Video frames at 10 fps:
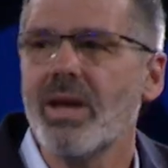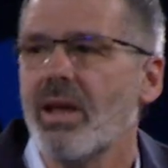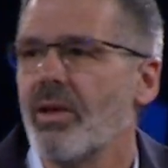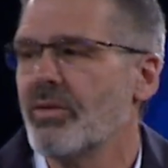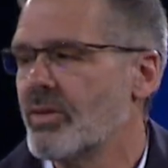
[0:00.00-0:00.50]

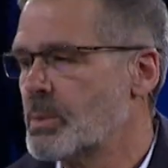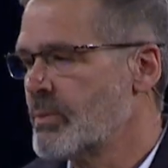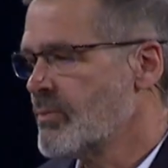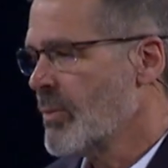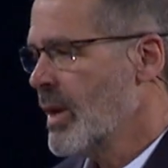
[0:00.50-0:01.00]
tells
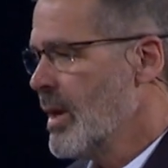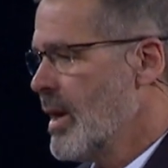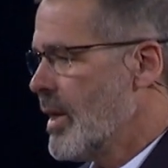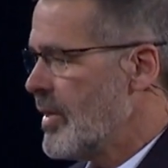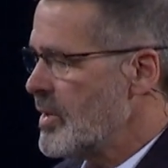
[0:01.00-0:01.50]

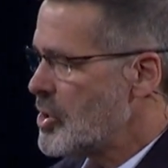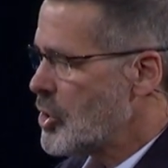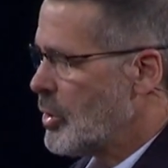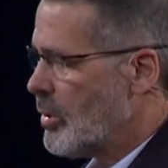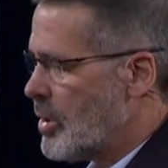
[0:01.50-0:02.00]
this
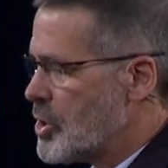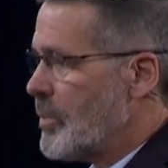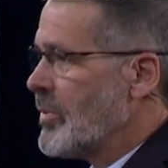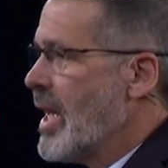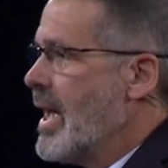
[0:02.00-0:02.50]
church,
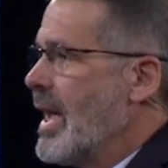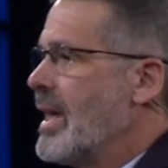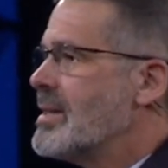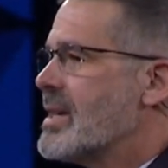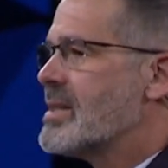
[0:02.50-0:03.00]

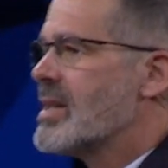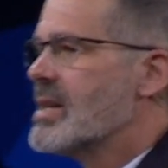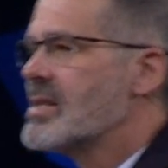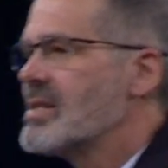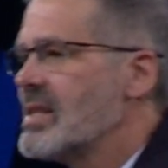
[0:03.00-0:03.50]
he says,
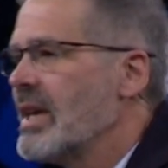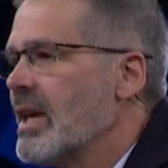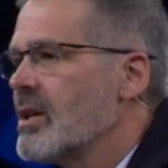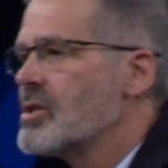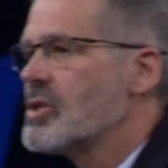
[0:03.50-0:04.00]

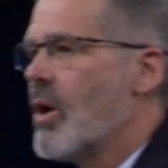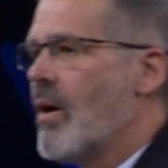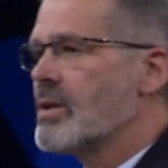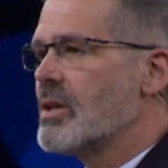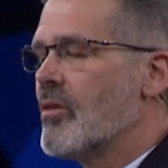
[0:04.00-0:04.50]
sing
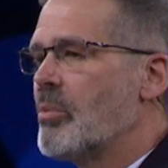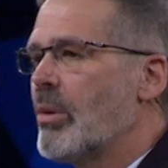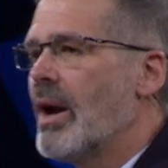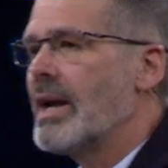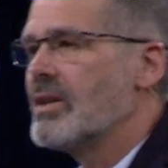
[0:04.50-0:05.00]
songs of
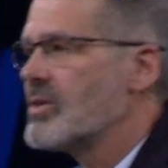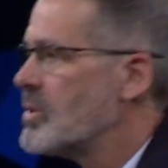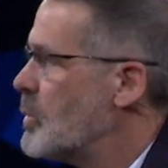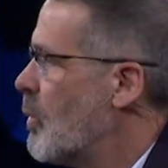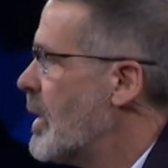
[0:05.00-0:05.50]
praise
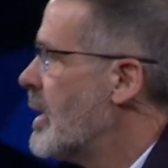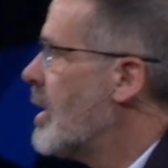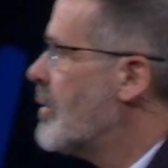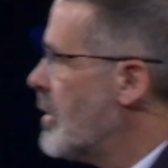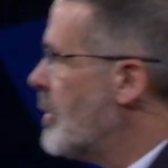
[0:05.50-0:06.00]
to one
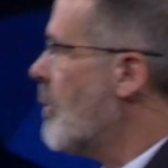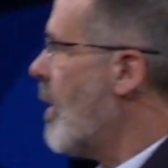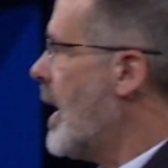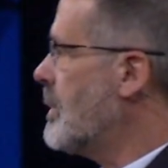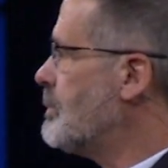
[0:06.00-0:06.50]
another. You know
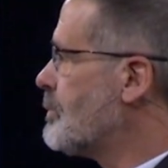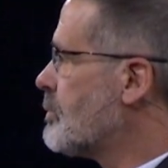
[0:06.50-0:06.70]
why?